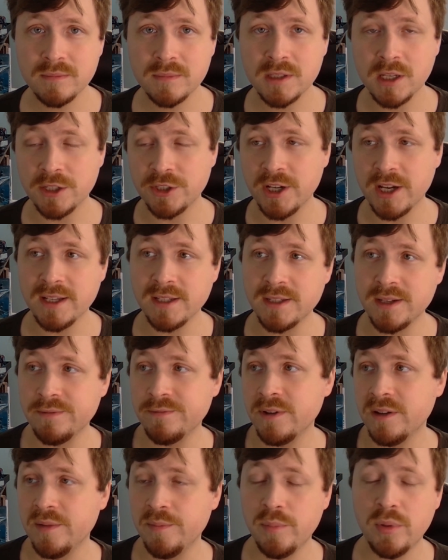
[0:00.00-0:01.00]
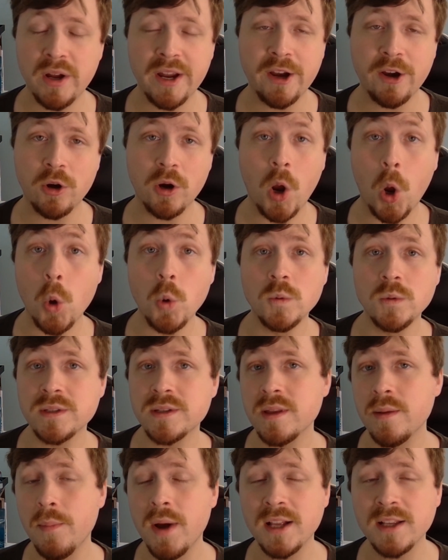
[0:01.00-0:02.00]
such as if a player owns
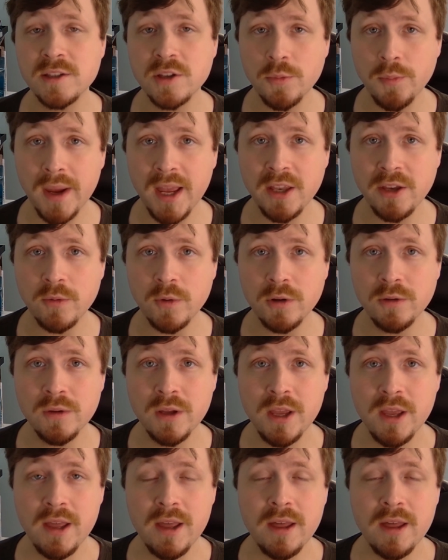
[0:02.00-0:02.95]
the monster manual,